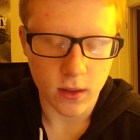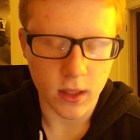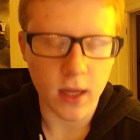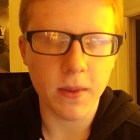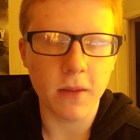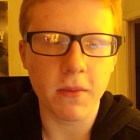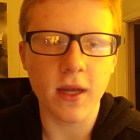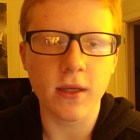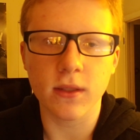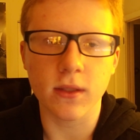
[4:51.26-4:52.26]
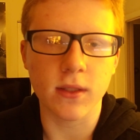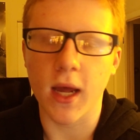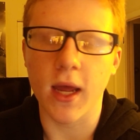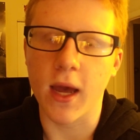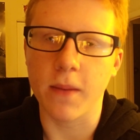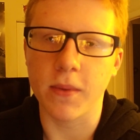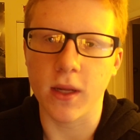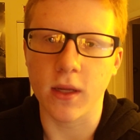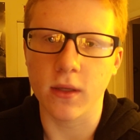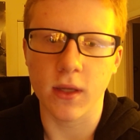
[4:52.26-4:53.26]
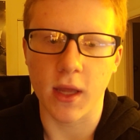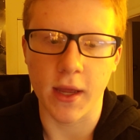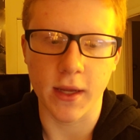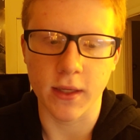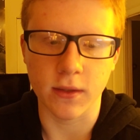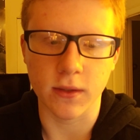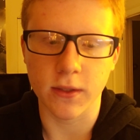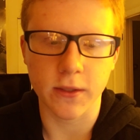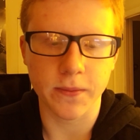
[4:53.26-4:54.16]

keeping peace is not happening. And